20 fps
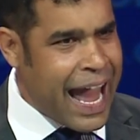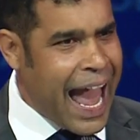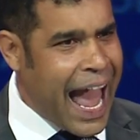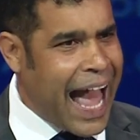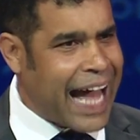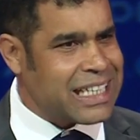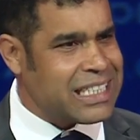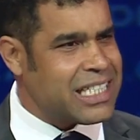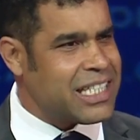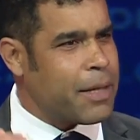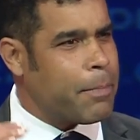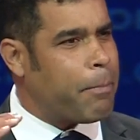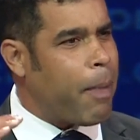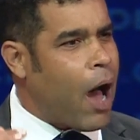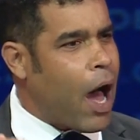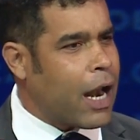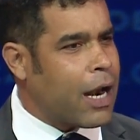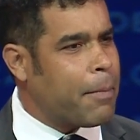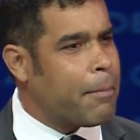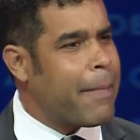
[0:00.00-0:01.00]
as the
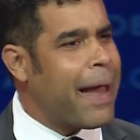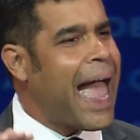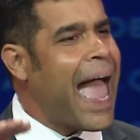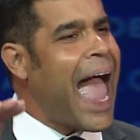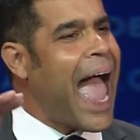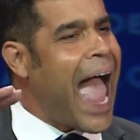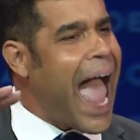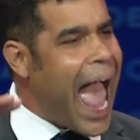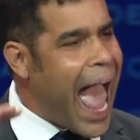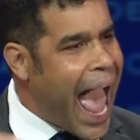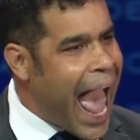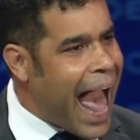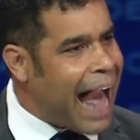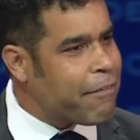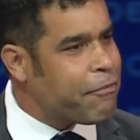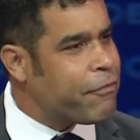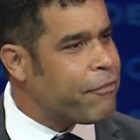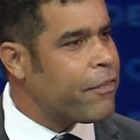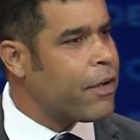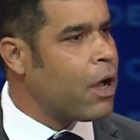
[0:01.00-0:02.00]
bottom
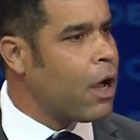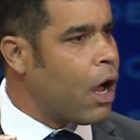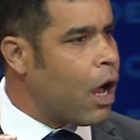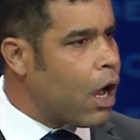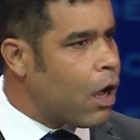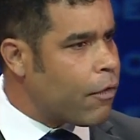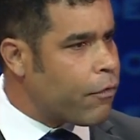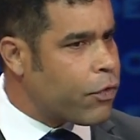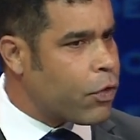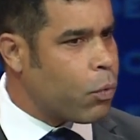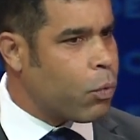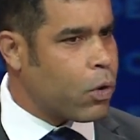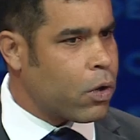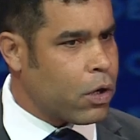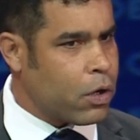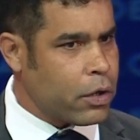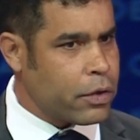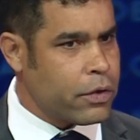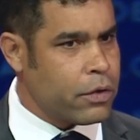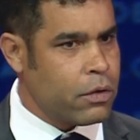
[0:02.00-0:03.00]
half of the
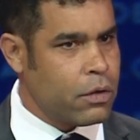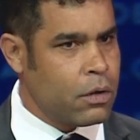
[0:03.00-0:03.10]
world.